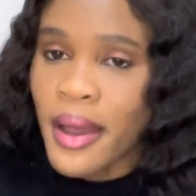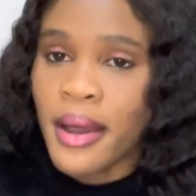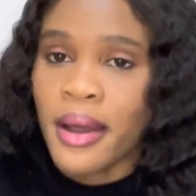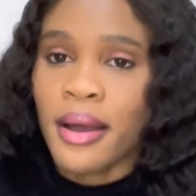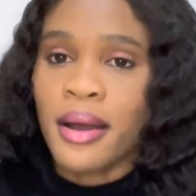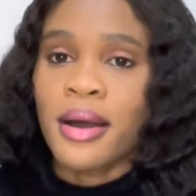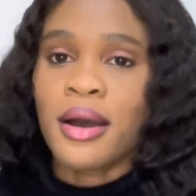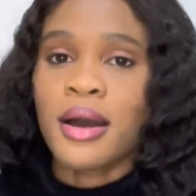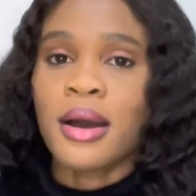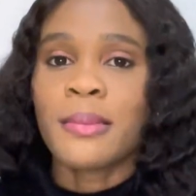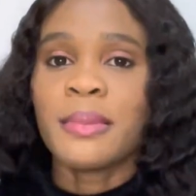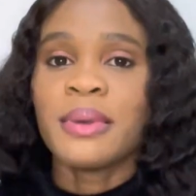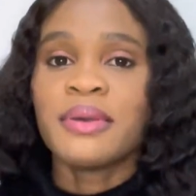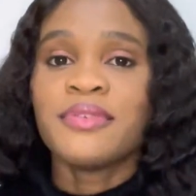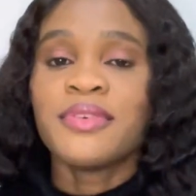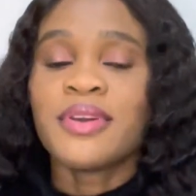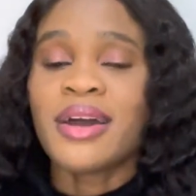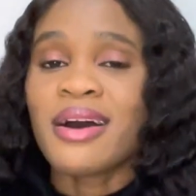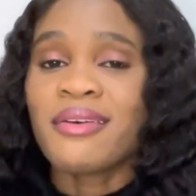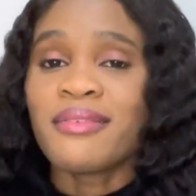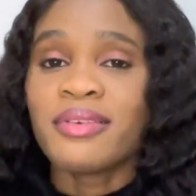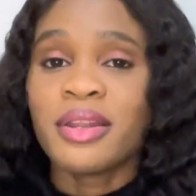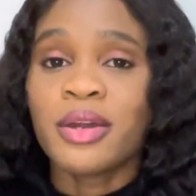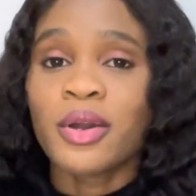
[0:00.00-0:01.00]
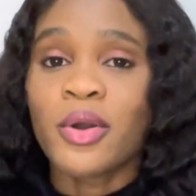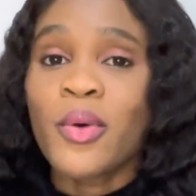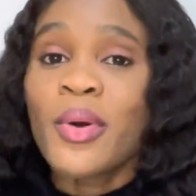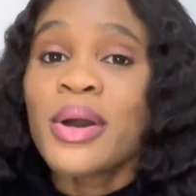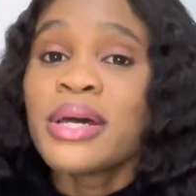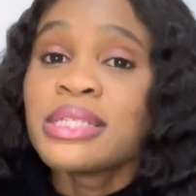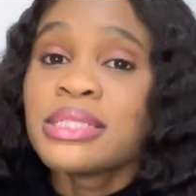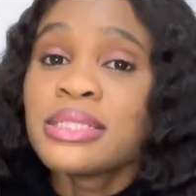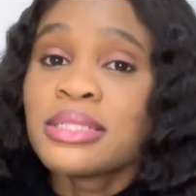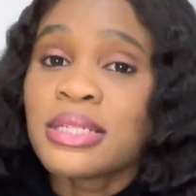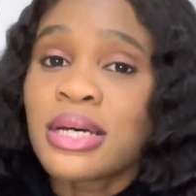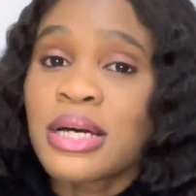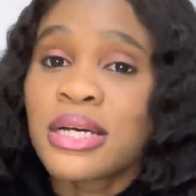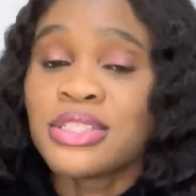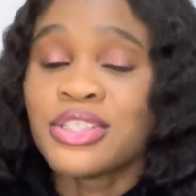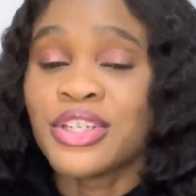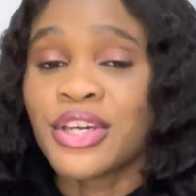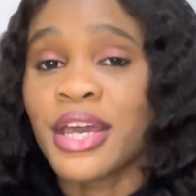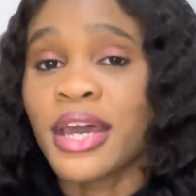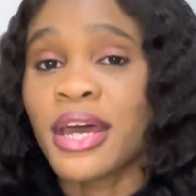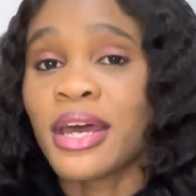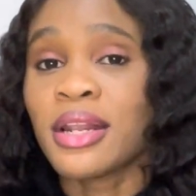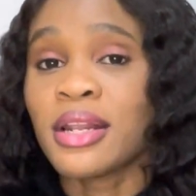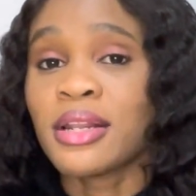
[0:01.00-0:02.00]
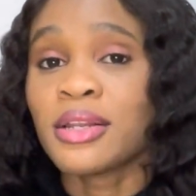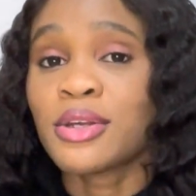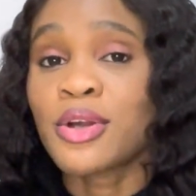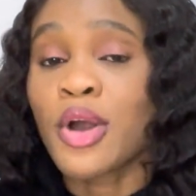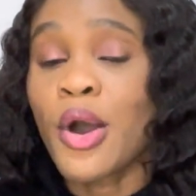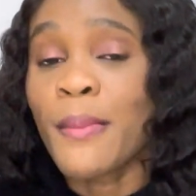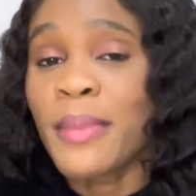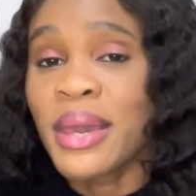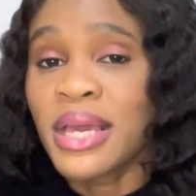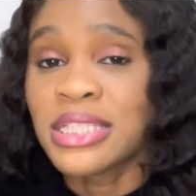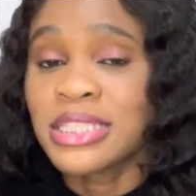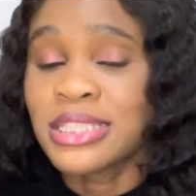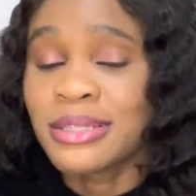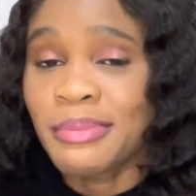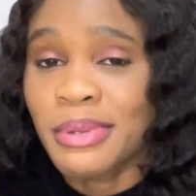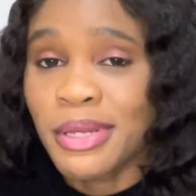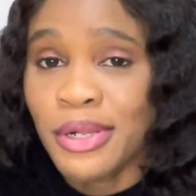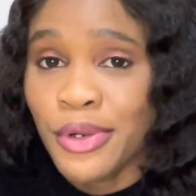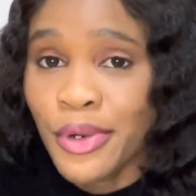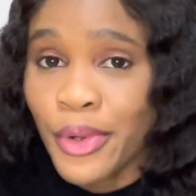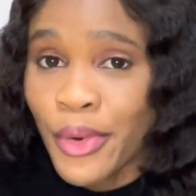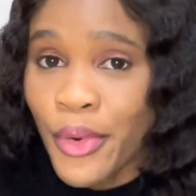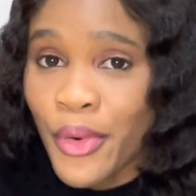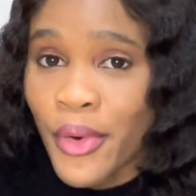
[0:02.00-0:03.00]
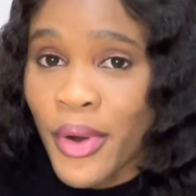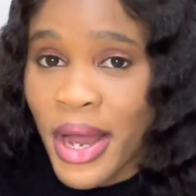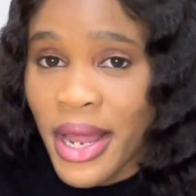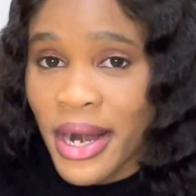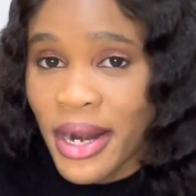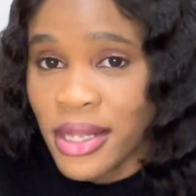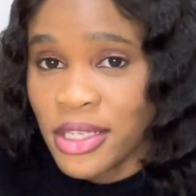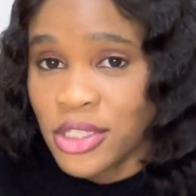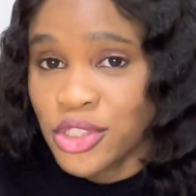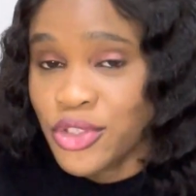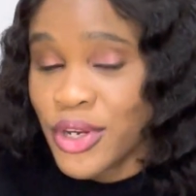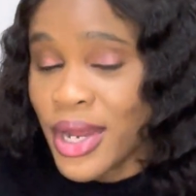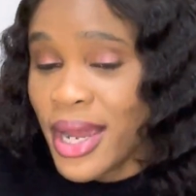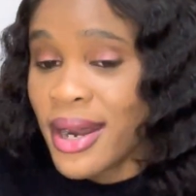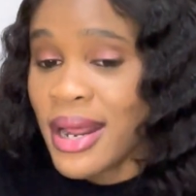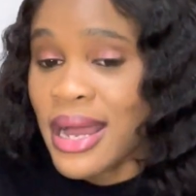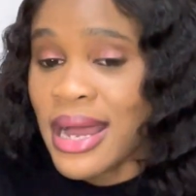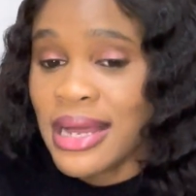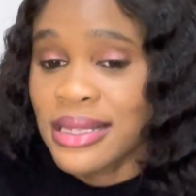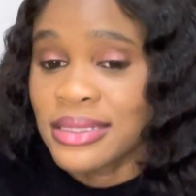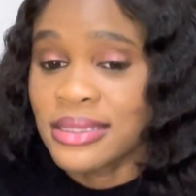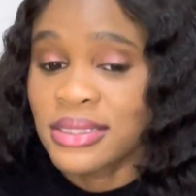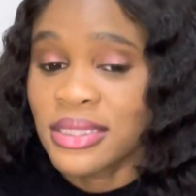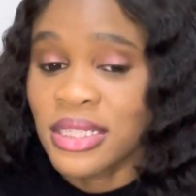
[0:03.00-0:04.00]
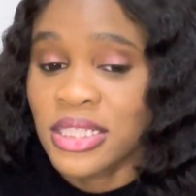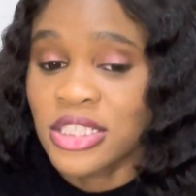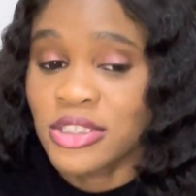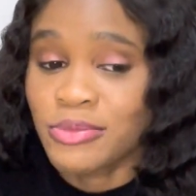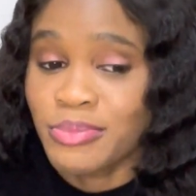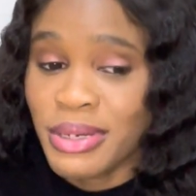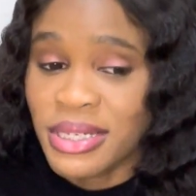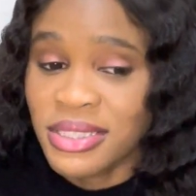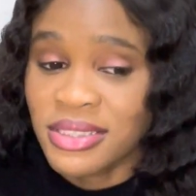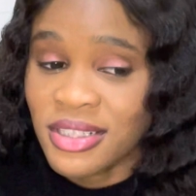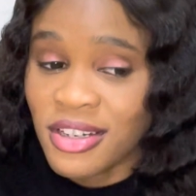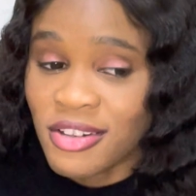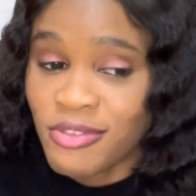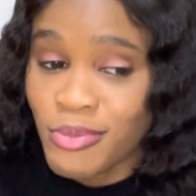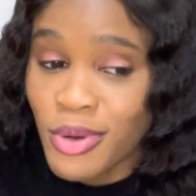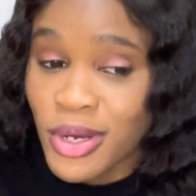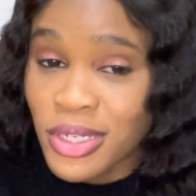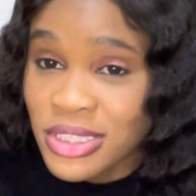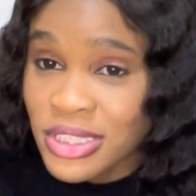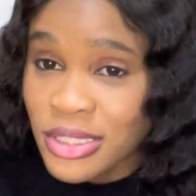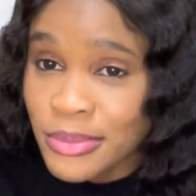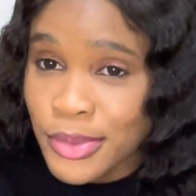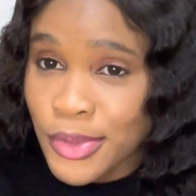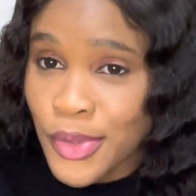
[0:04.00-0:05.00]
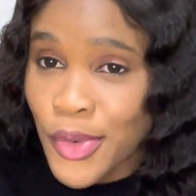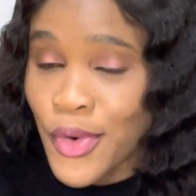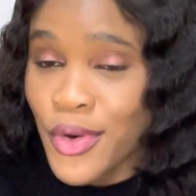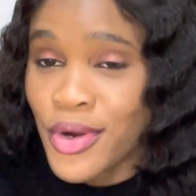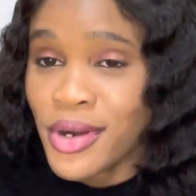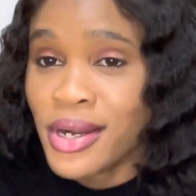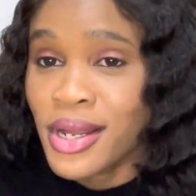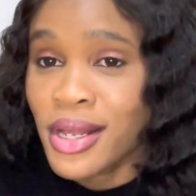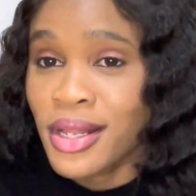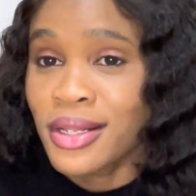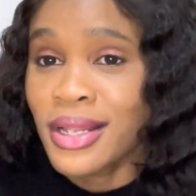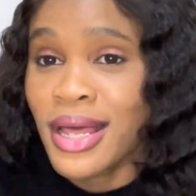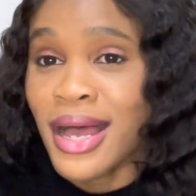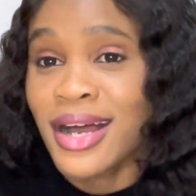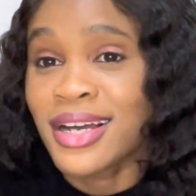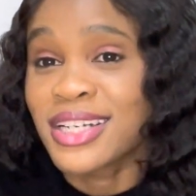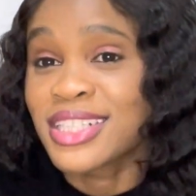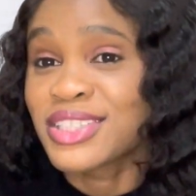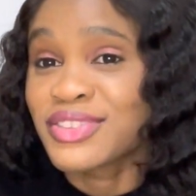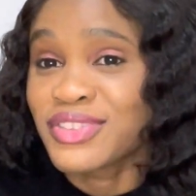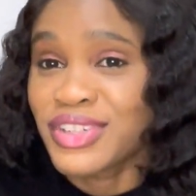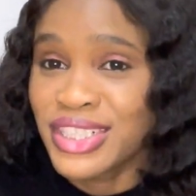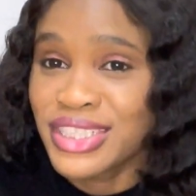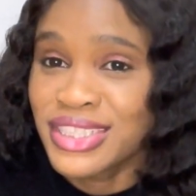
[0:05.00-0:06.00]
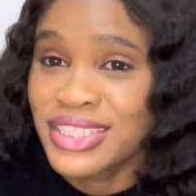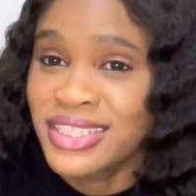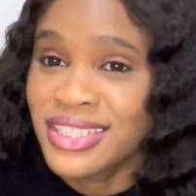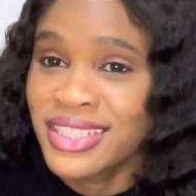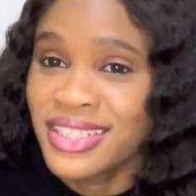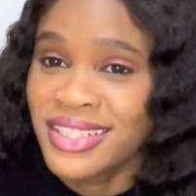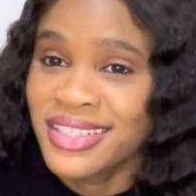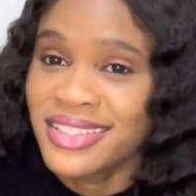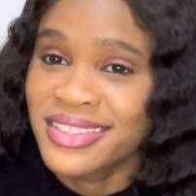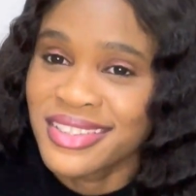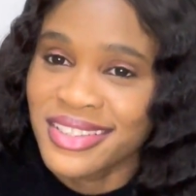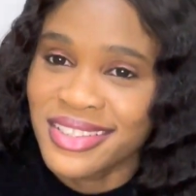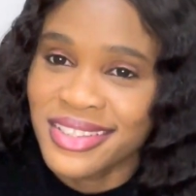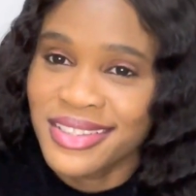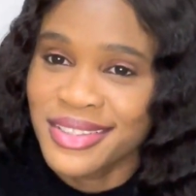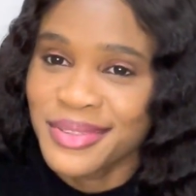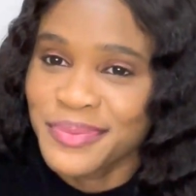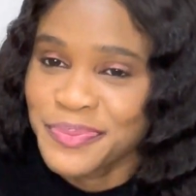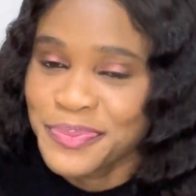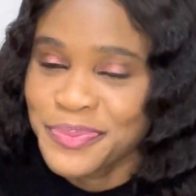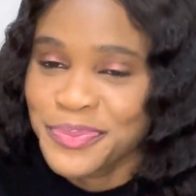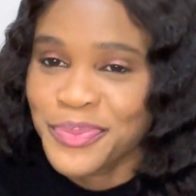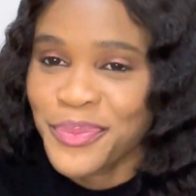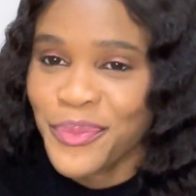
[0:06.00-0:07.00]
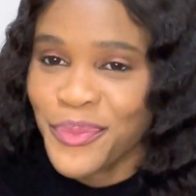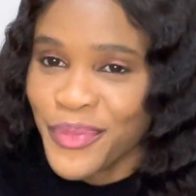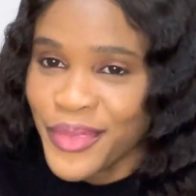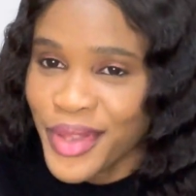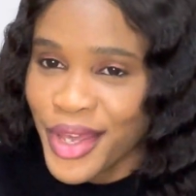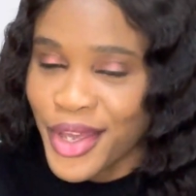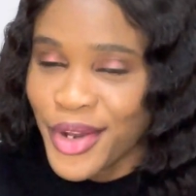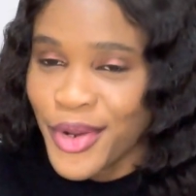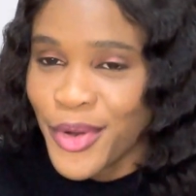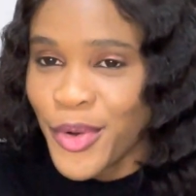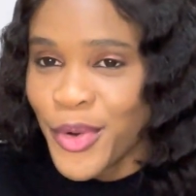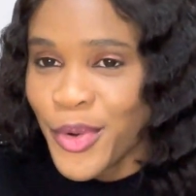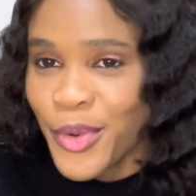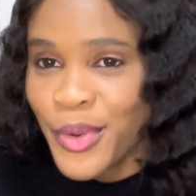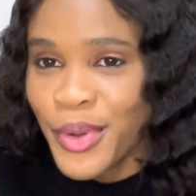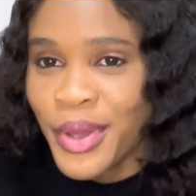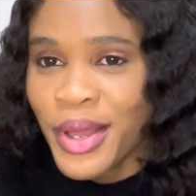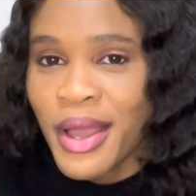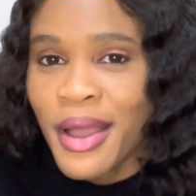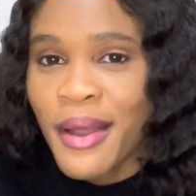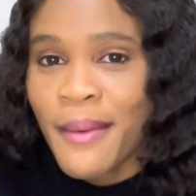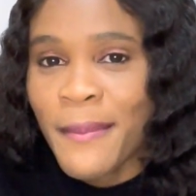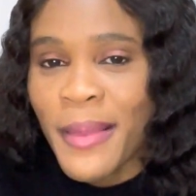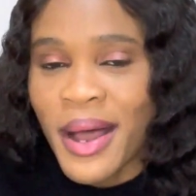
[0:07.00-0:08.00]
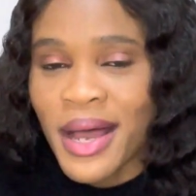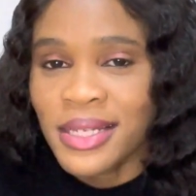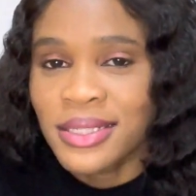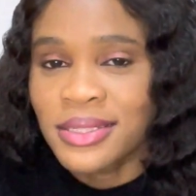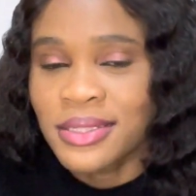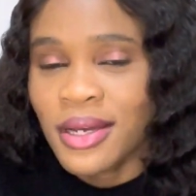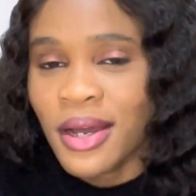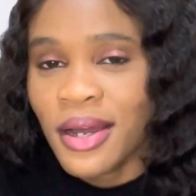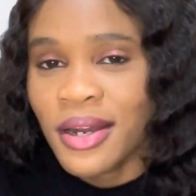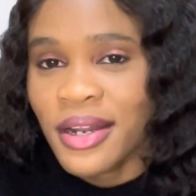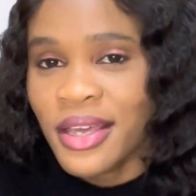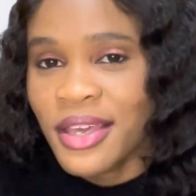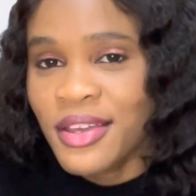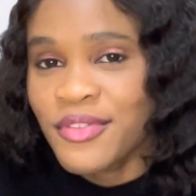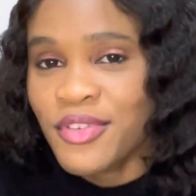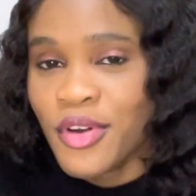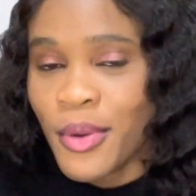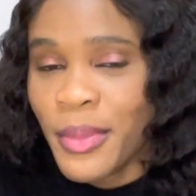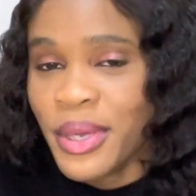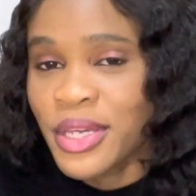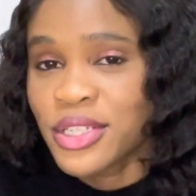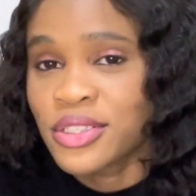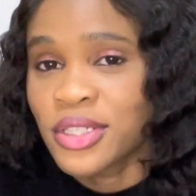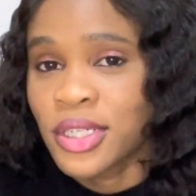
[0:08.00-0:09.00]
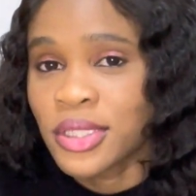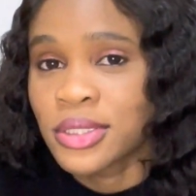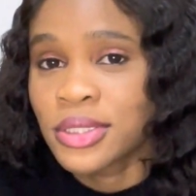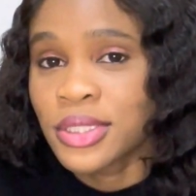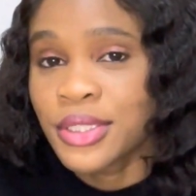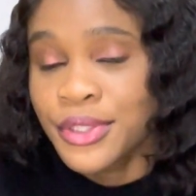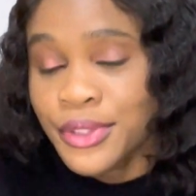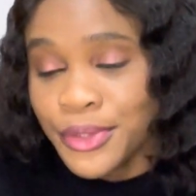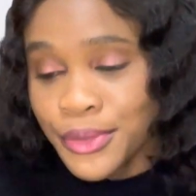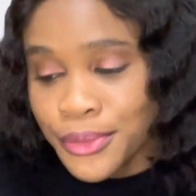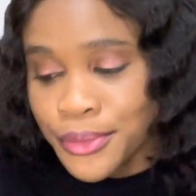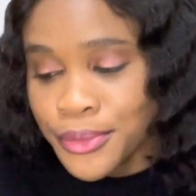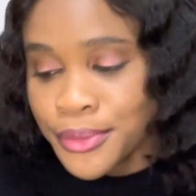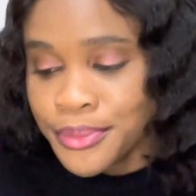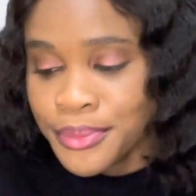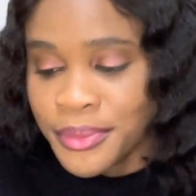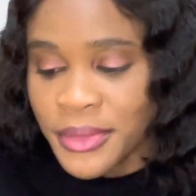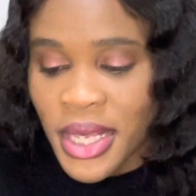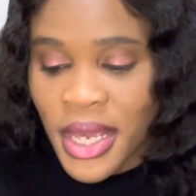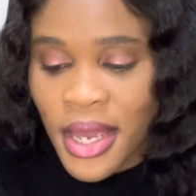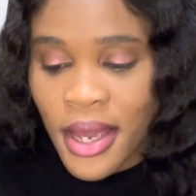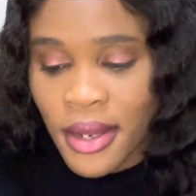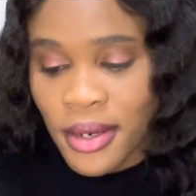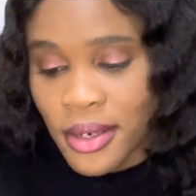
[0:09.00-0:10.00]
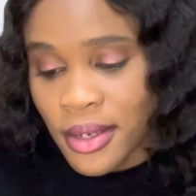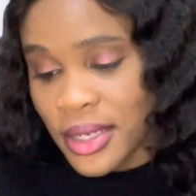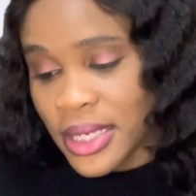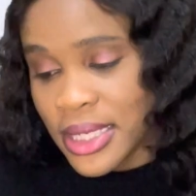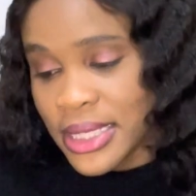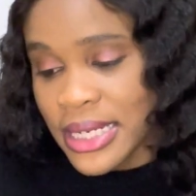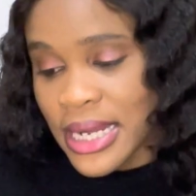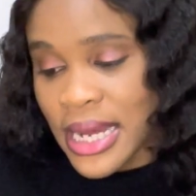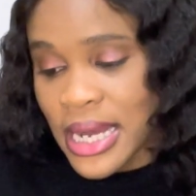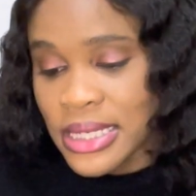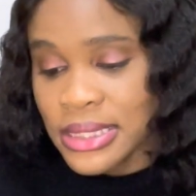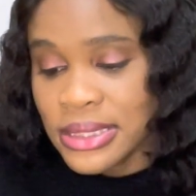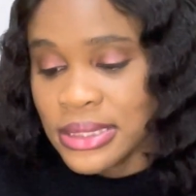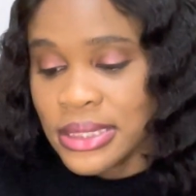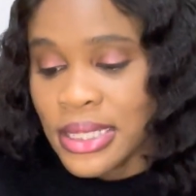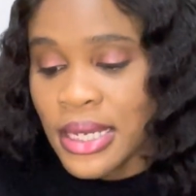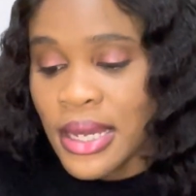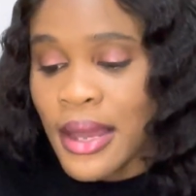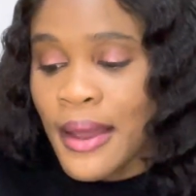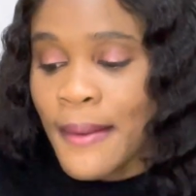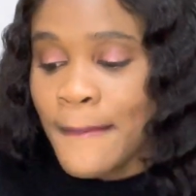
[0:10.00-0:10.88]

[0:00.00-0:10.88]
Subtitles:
If you have any questions, you can comment below and I'll try to answer as best as possible, or I'll ask Francine to, you know, pass on the information to you and all of that.